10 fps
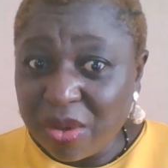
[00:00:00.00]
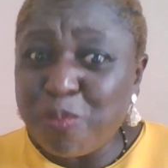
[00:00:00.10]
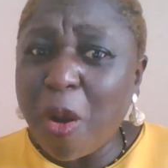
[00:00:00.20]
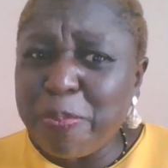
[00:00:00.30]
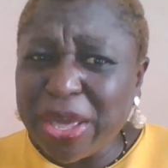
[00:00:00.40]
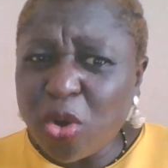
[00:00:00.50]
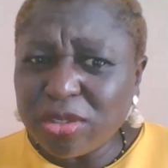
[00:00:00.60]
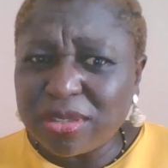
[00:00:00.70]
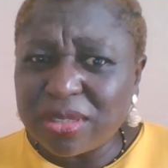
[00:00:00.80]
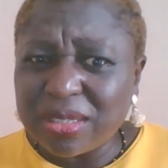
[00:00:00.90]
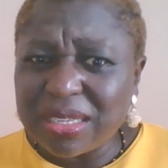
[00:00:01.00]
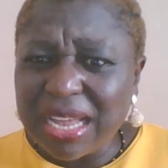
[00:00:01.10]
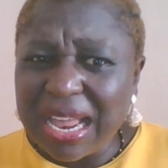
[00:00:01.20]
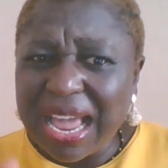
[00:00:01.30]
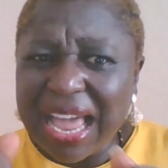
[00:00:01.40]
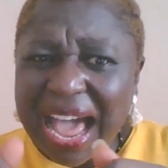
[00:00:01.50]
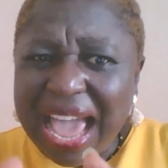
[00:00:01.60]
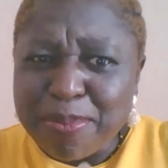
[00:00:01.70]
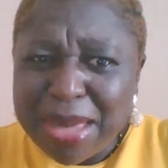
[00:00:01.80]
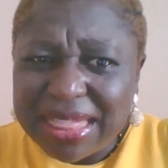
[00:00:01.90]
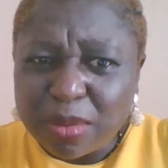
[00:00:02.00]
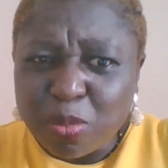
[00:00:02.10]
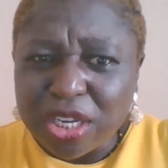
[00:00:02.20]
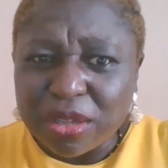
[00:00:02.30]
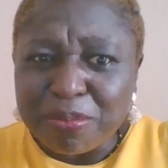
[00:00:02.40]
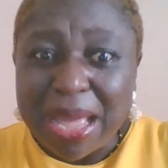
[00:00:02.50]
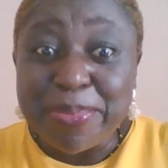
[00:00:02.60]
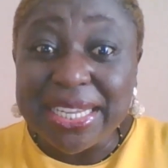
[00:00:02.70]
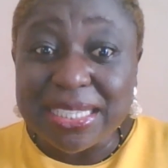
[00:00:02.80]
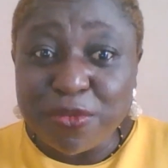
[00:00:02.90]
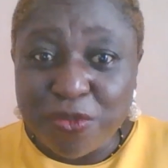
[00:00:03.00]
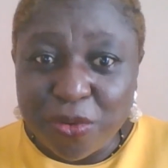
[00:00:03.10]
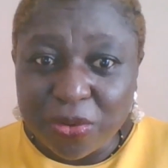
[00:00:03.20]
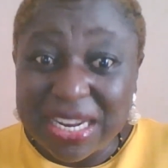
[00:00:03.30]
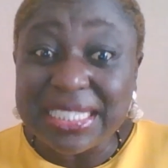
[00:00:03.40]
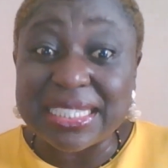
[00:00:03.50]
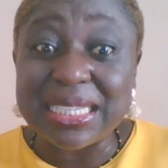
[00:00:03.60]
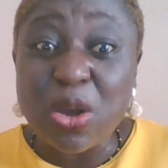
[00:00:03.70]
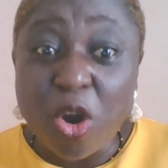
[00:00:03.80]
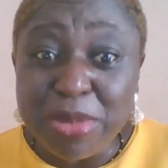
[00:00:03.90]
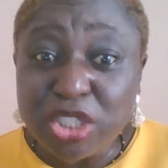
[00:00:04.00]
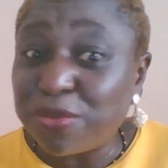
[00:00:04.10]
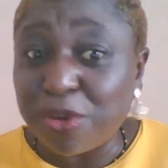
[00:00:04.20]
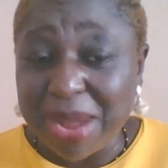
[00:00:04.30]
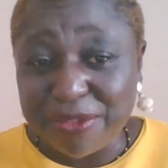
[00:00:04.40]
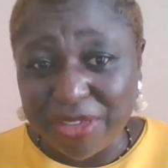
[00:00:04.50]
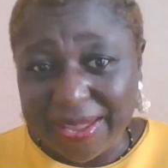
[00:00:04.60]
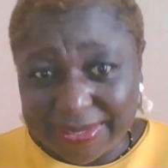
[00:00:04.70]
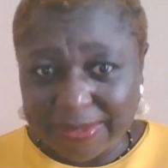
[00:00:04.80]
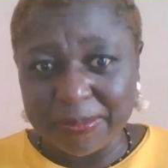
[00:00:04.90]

But because I made that money by pressing phone, that is commission from affiliate.